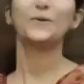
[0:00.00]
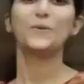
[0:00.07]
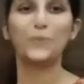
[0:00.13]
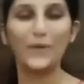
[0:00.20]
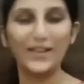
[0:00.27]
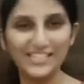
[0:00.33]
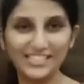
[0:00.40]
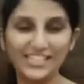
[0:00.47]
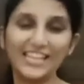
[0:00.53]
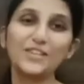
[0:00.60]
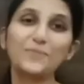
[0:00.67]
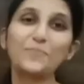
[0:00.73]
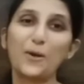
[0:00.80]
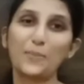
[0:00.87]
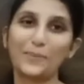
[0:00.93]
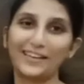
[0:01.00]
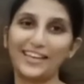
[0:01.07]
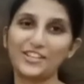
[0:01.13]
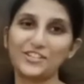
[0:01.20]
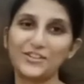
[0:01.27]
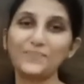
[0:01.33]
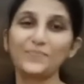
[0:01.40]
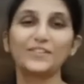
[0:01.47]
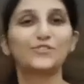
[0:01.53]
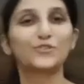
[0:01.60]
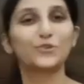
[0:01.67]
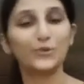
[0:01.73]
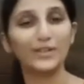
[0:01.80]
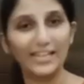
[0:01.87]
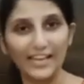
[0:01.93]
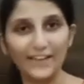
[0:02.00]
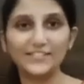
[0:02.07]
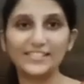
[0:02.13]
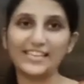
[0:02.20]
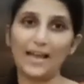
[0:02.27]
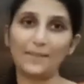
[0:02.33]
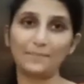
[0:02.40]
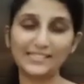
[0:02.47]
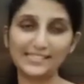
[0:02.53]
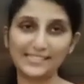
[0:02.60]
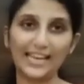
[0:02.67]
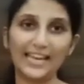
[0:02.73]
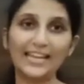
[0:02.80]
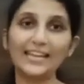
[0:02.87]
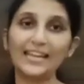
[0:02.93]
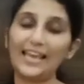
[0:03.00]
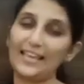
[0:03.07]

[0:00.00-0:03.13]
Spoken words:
Vegetative propagation through leaves can be seen